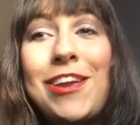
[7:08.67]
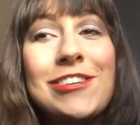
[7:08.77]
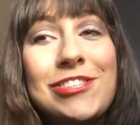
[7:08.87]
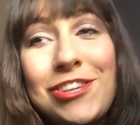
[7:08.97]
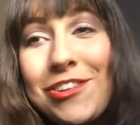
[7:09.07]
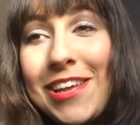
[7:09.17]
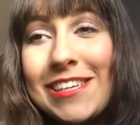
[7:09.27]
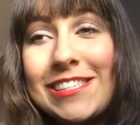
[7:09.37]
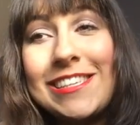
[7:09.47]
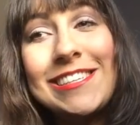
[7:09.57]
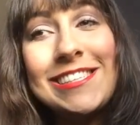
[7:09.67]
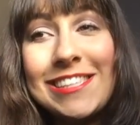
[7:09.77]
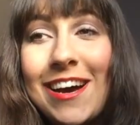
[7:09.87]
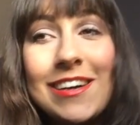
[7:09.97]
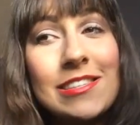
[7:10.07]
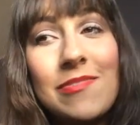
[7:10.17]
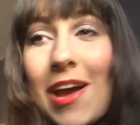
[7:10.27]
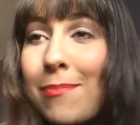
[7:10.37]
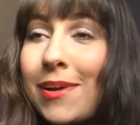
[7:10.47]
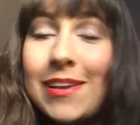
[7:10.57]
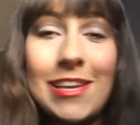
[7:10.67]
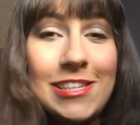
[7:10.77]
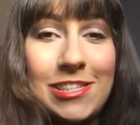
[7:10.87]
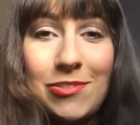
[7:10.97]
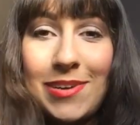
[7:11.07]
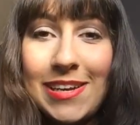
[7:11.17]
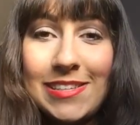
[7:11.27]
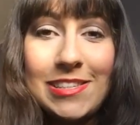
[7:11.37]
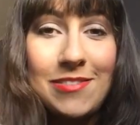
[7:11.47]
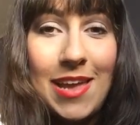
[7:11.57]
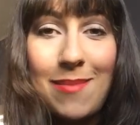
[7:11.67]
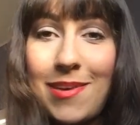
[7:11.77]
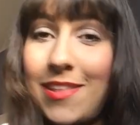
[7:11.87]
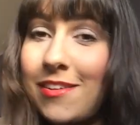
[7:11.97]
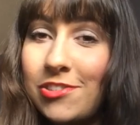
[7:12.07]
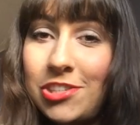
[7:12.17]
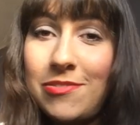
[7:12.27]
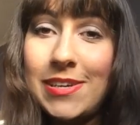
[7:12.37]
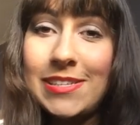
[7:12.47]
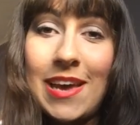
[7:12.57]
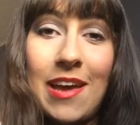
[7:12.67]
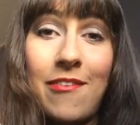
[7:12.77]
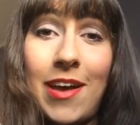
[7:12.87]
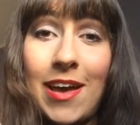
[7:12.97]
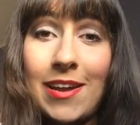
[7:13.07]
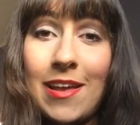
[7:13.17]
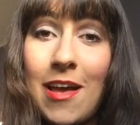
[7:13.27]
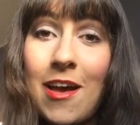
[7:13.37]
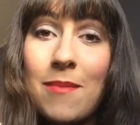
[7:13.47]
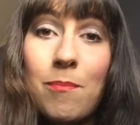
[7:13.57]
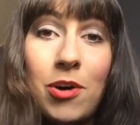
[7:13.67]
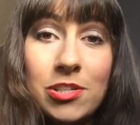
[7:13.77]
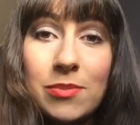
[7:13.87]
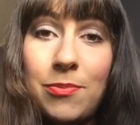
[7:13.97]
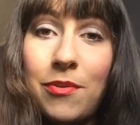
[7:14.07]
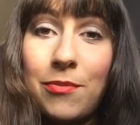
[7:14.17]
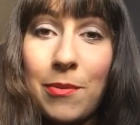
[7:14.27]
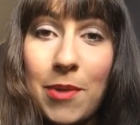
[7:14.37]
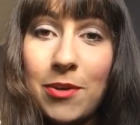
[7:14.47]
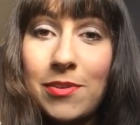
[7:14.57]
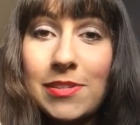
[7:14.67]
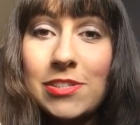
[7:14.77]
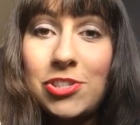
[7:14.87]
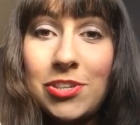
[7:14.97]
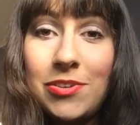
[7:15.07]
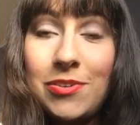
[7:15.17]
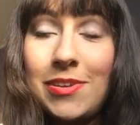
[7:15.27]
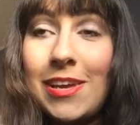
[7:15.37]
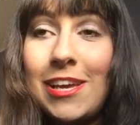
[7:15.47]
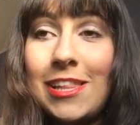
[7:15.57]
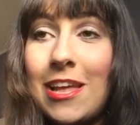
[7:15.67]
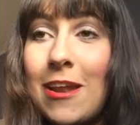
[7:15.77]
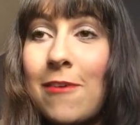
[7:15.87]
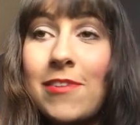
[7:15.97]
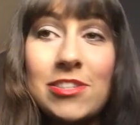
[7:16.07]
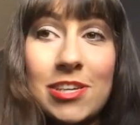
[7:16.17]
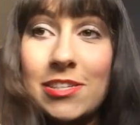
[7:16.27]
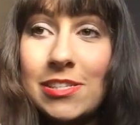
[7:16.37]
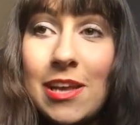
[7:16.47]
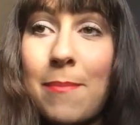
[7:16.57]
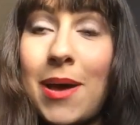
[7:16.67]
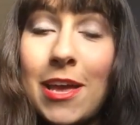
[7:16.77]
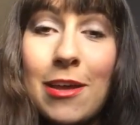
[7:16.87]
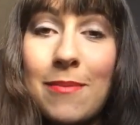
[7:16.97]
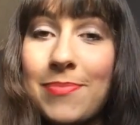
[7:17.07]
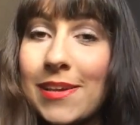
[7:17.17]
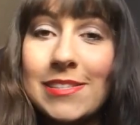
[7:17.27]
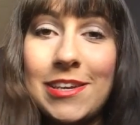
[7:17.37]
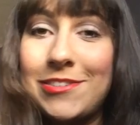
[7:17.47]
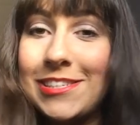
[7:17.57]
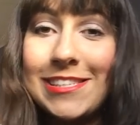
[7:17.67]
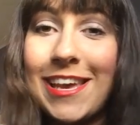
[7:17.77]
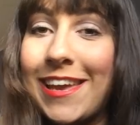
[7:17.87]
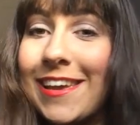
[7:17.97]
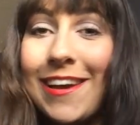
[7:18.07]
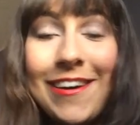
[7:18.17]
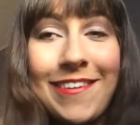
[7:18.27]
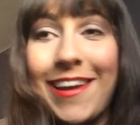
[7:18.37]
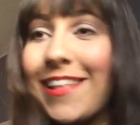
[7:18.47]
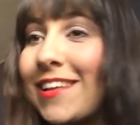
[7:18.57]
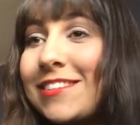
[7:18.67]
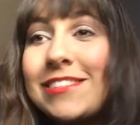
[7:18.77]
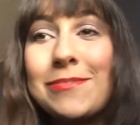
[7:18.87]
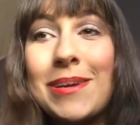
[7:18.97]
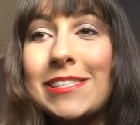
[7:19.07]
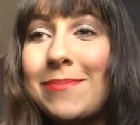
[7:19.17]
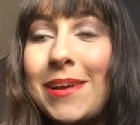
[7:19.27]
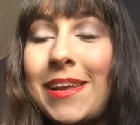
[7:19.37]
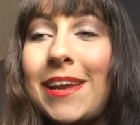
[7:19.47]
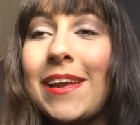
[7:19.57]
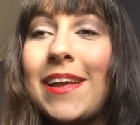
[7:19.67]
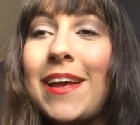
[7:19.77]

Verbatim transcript: your shoelaces, socks, fabric, kids' toys, you name it, they'll chew it. I've had multiple remotes chewed and then eventually just stopped buying them because I was just like, okay, that's just a waste of money.